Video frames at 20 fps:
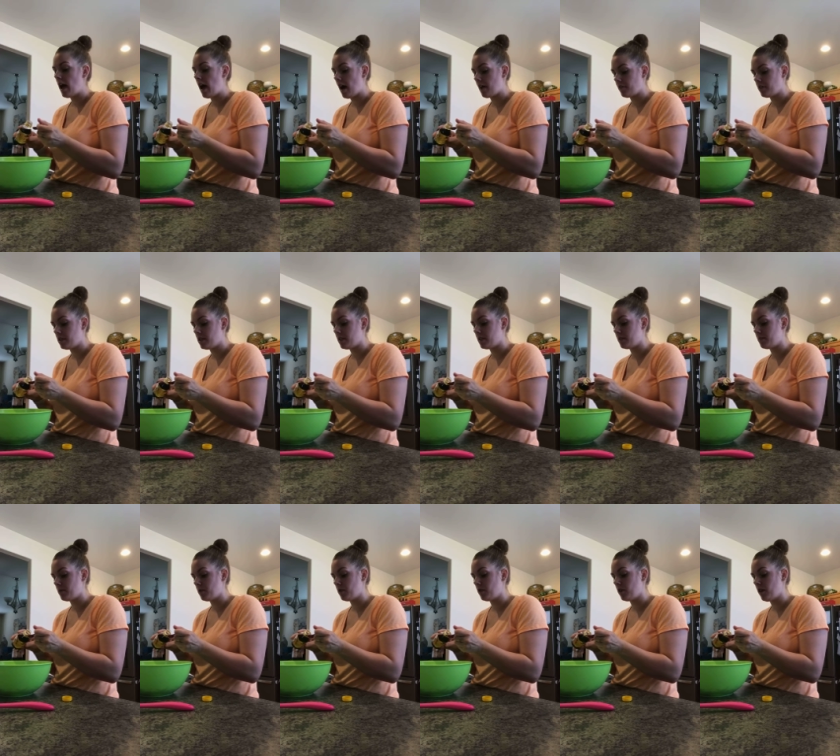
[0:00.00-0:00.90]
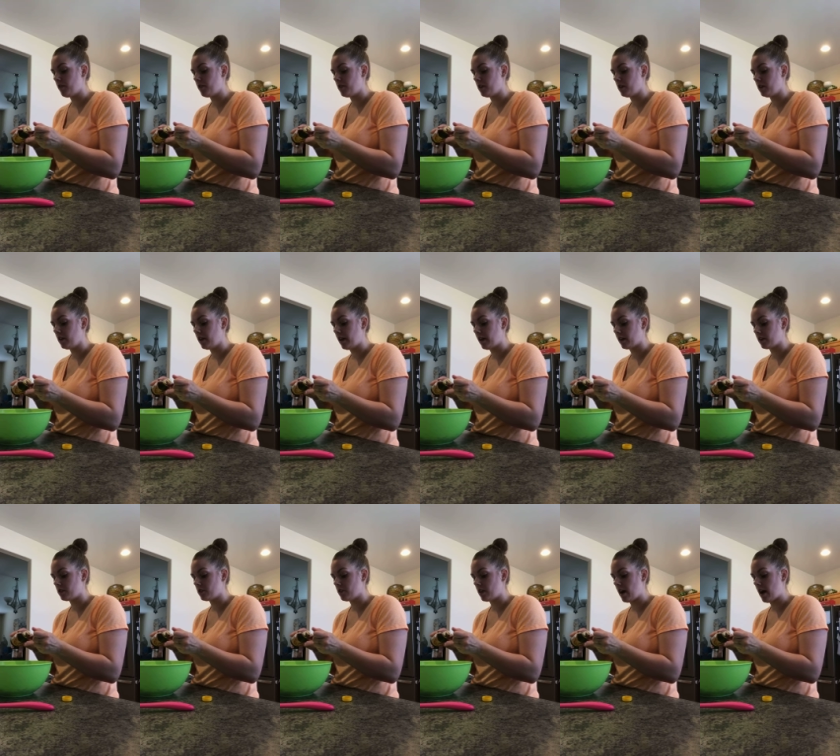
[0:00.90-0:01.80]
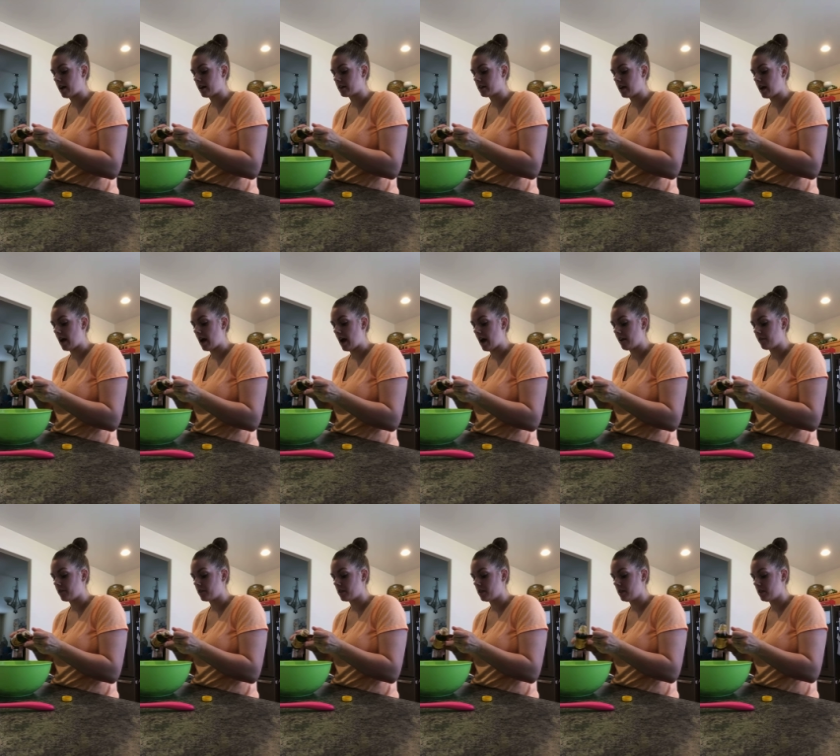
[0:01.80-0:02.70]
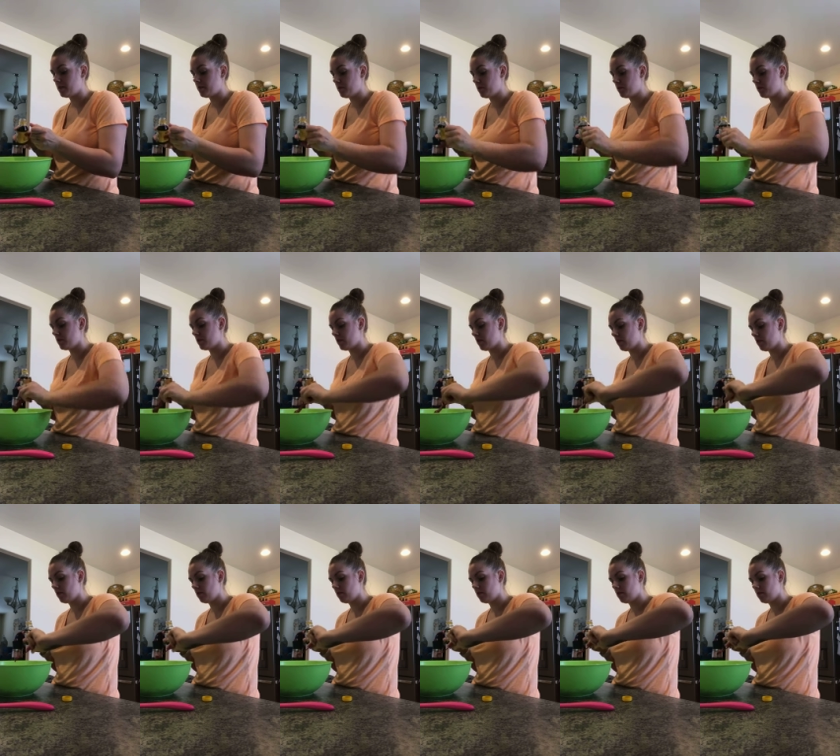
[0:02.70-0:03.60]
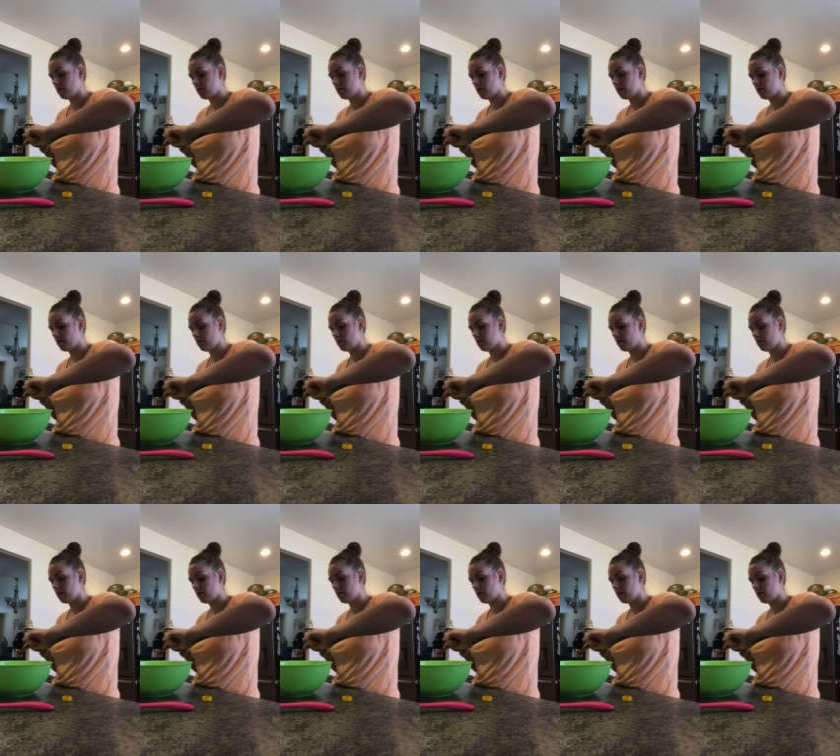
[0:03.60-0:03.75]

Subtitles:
half a teaspoon of vanilla extract, half a teaspoon of salt.